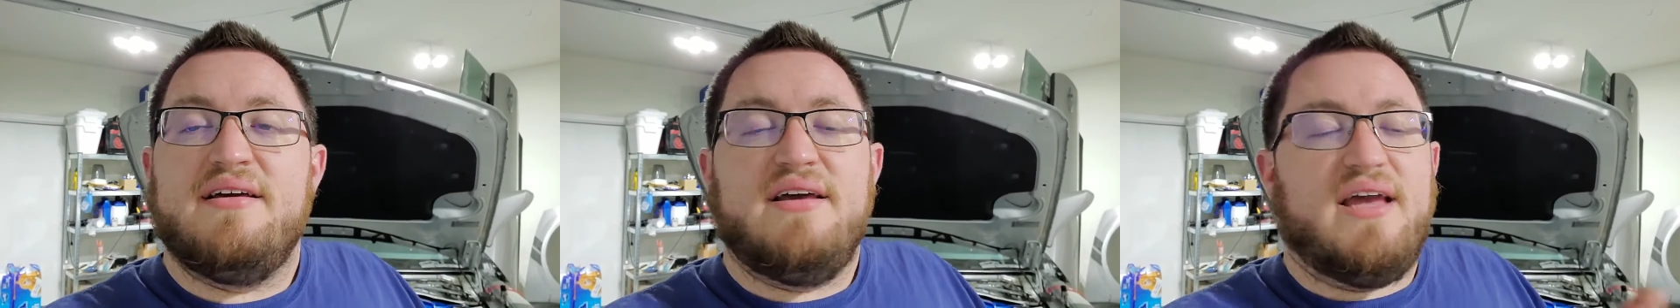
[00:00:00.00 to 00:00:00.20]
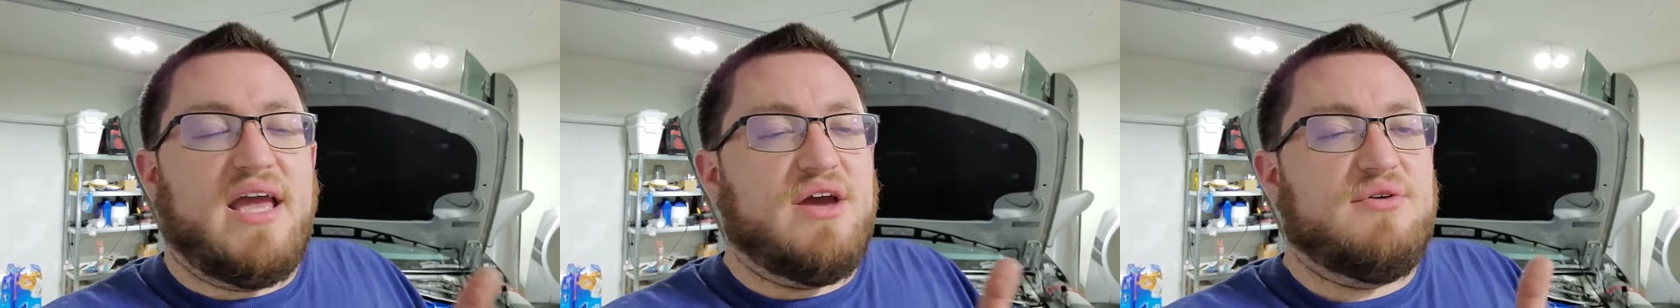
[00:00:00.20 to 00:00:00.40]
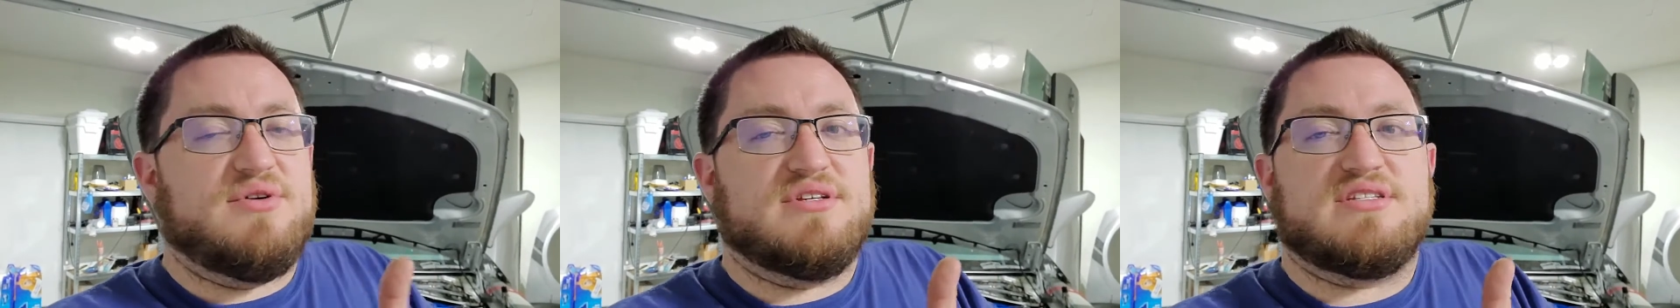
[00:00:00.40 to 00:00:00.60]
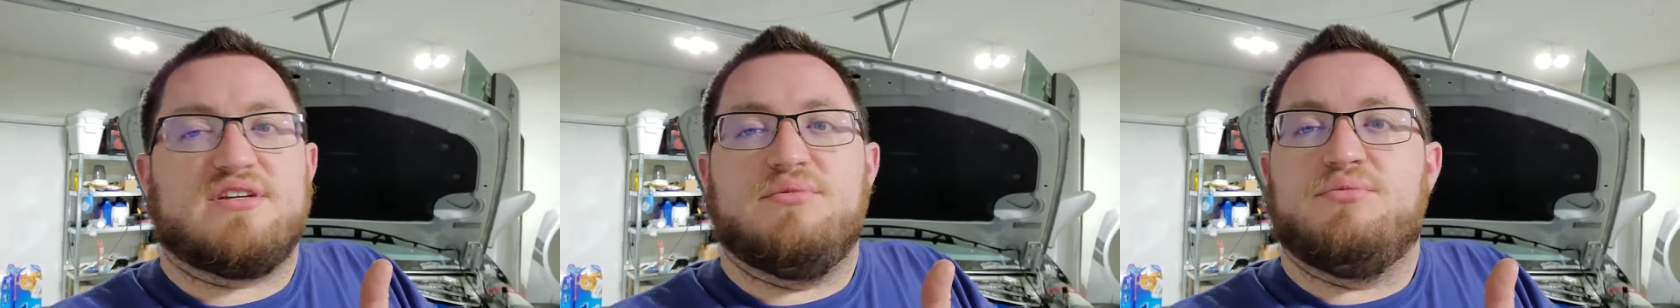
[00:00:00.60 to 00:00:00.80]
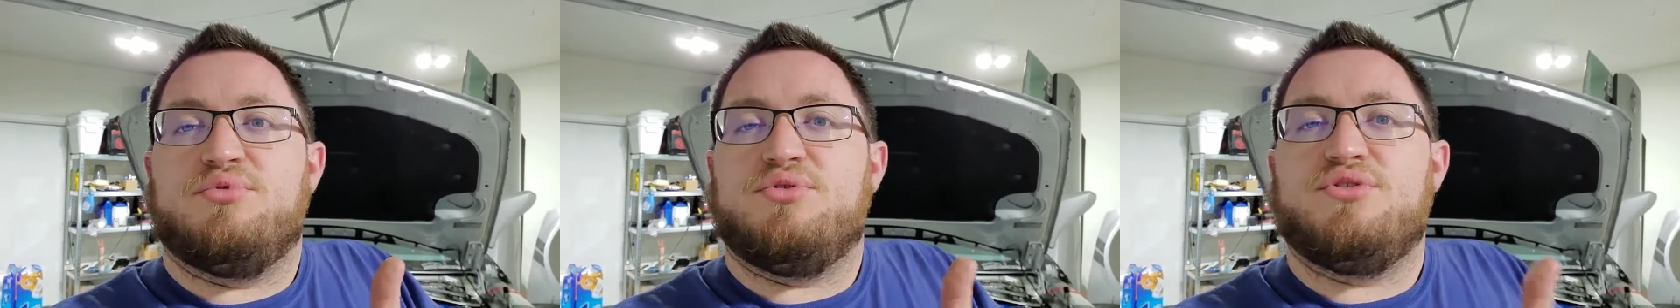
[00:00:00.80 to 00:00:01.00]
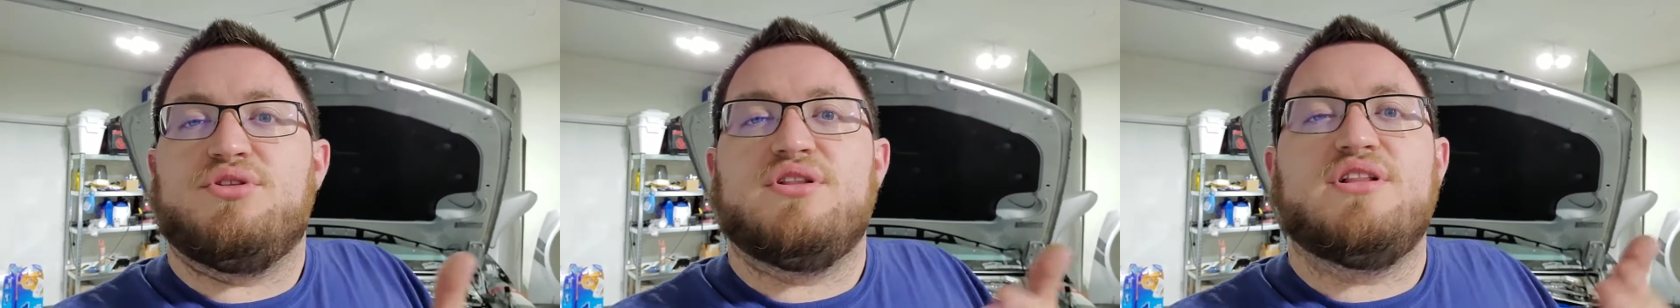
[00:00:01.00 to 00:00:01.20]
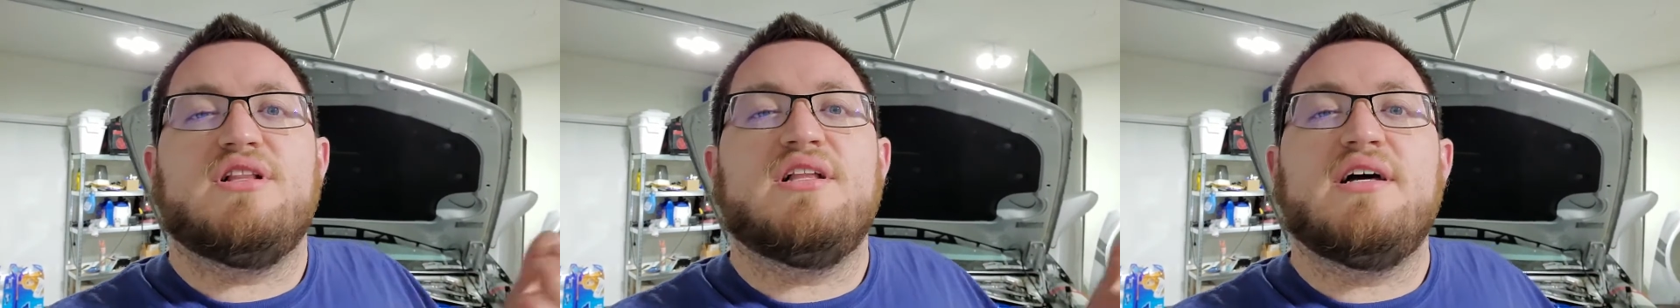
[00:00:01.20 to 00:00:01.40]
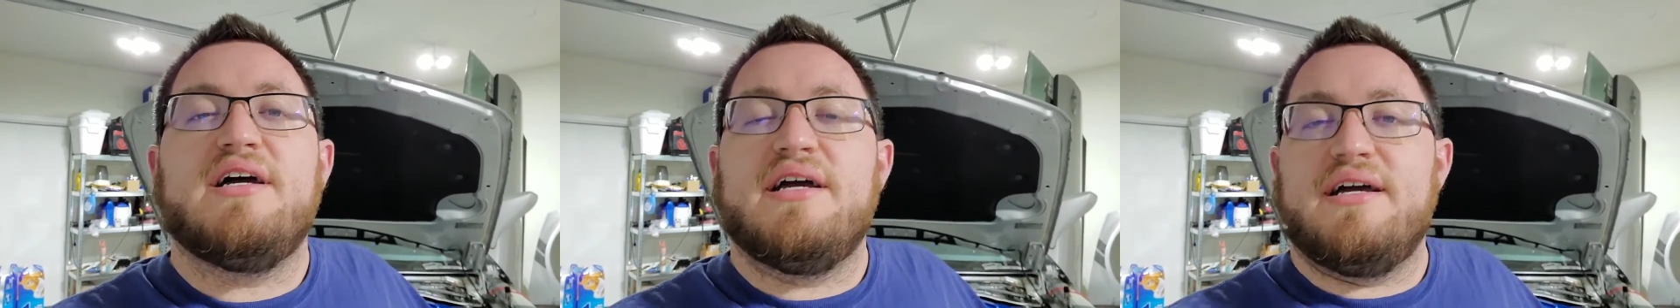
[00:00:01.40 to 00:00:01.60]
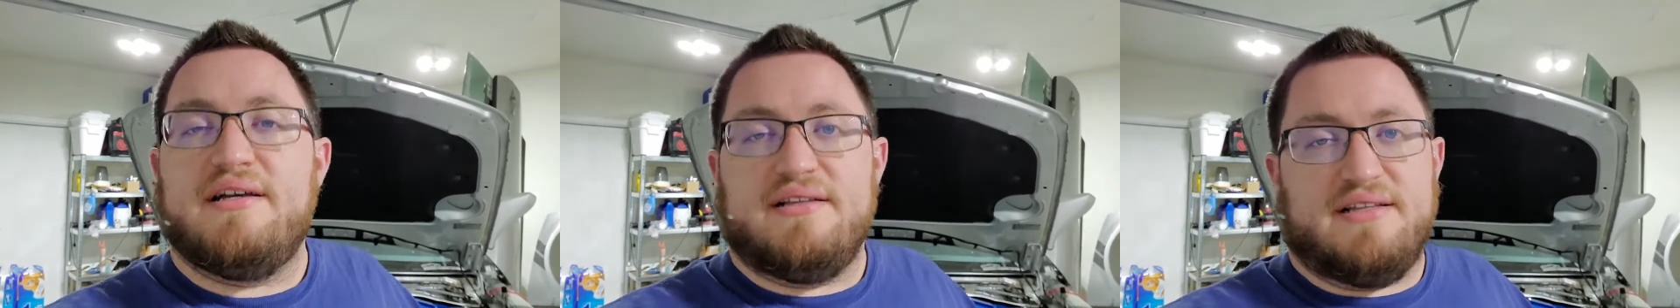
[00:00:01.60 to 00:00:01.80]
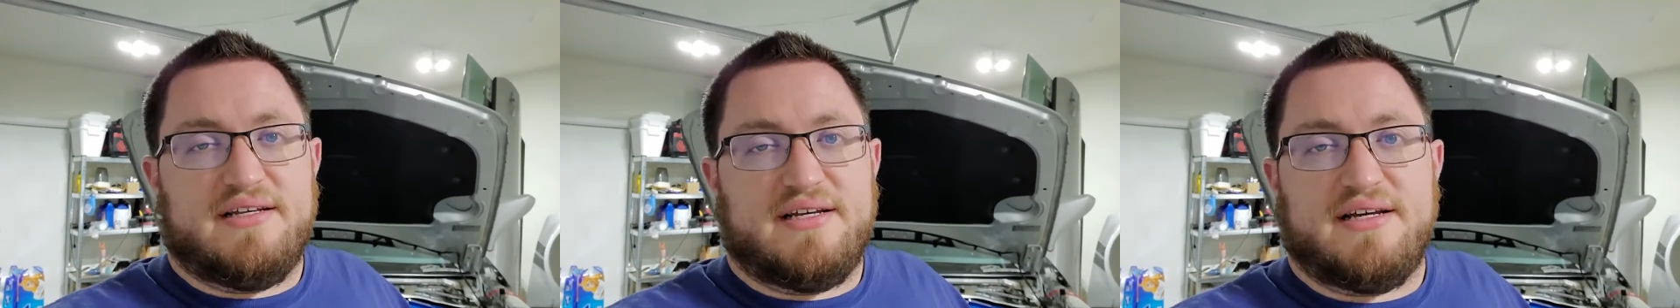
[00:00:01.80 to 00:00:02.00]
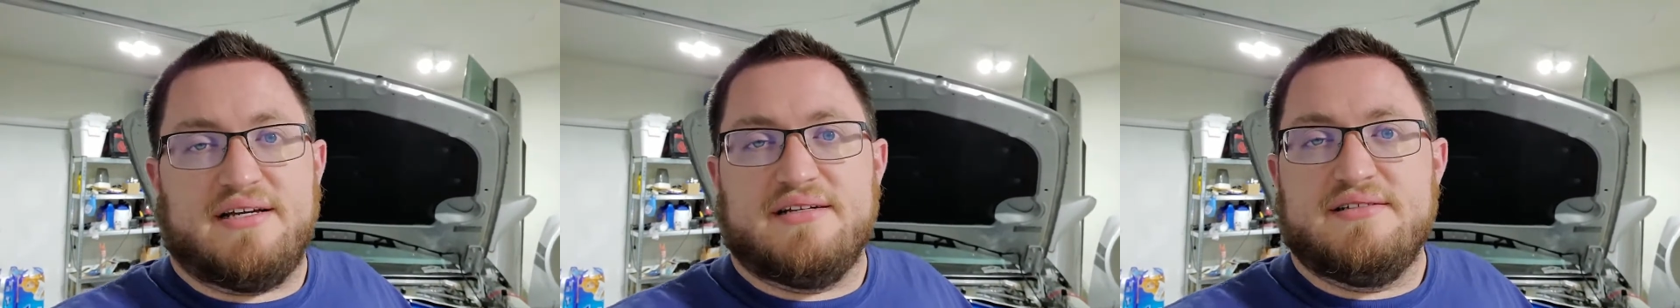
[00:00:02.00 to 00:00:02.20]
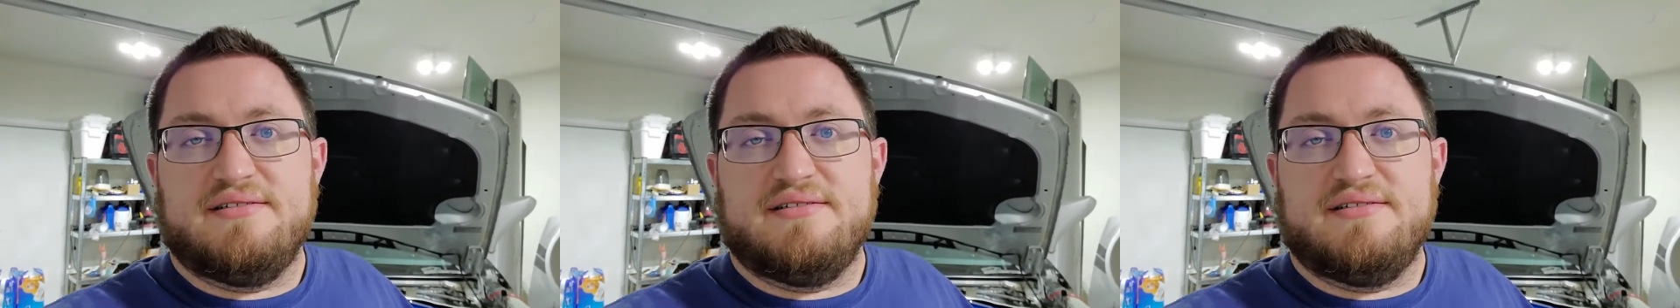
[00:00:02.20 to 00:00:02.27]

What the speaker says: It was completely